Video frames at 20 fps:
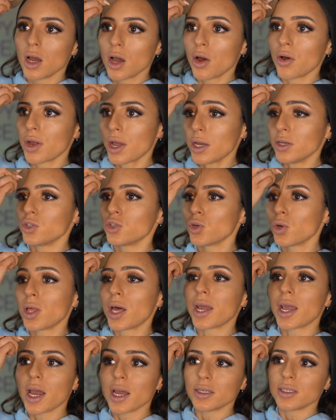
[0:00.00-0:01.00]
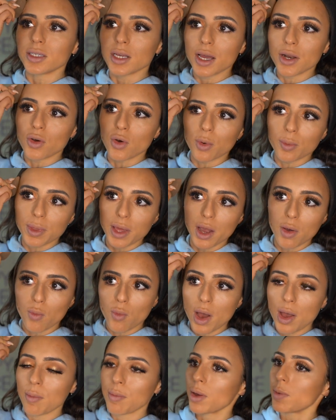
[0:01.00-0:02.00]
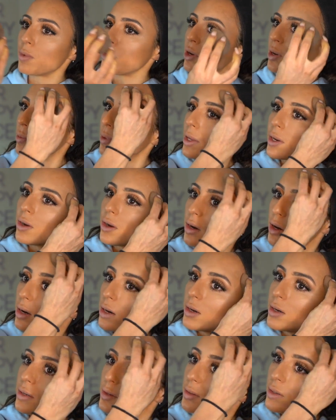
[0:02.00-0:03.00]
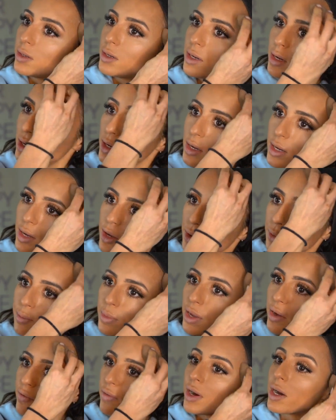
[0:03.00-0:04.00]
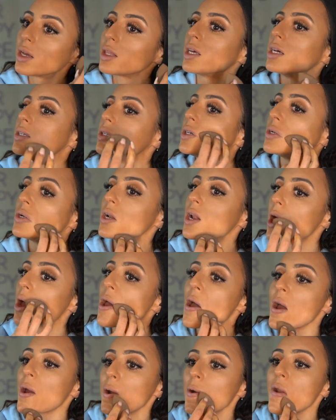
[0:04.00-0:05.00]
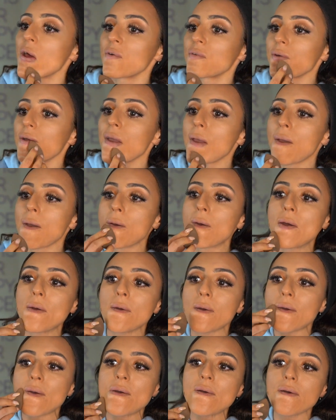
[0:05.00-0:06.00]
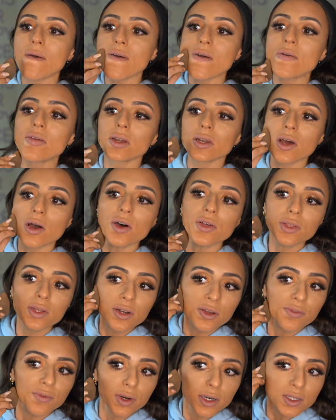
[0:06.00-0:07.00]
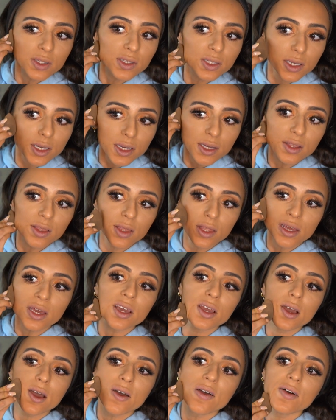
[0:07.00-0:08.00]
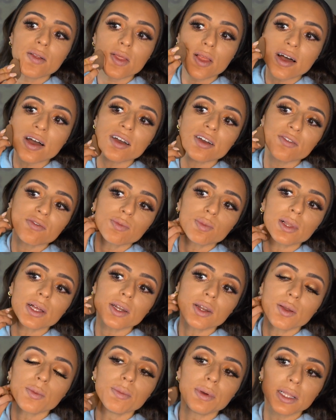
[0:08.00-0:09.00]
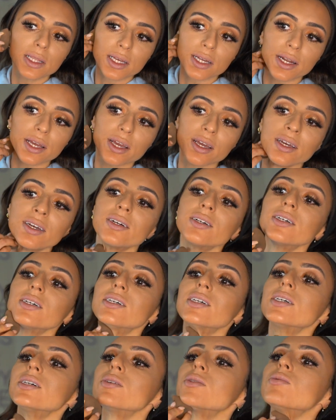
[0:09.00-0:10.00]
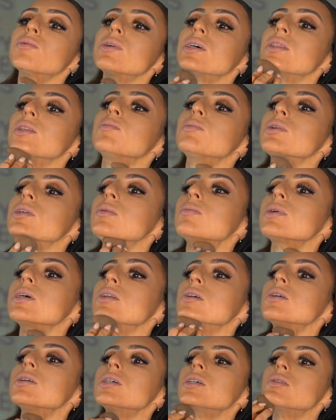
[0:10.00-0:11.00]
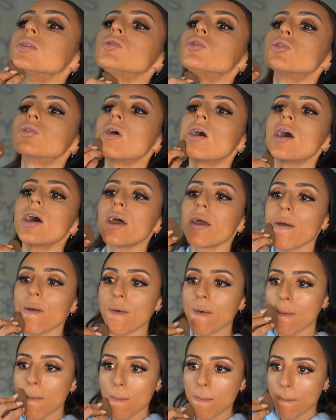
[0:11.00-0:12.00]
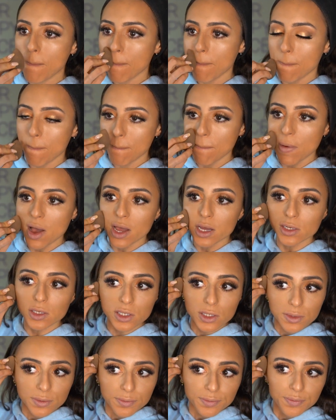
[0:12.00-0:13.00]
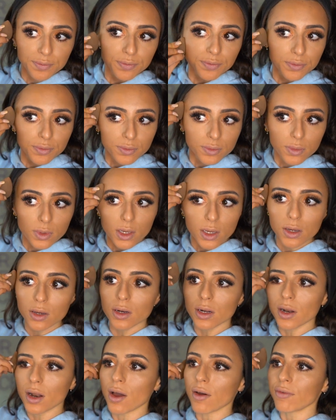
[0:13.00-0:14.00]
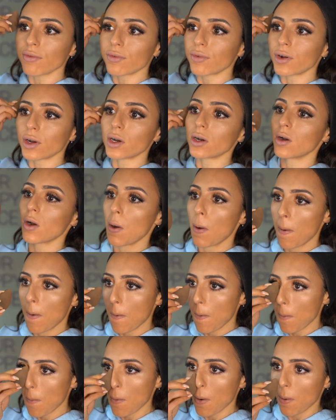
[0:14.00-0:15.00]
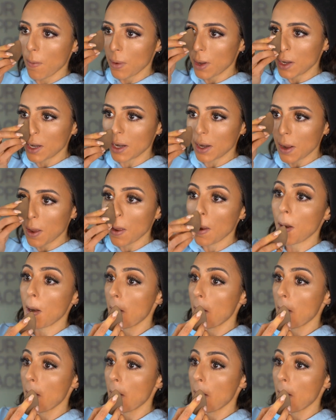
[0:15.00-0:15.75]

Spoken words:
okay, so like I said, normally I wet my beauty blender. Being very lazy today, I can definitely tell the difference in the lack of blendability when the beauty blender is dry, but good enough for what we needed.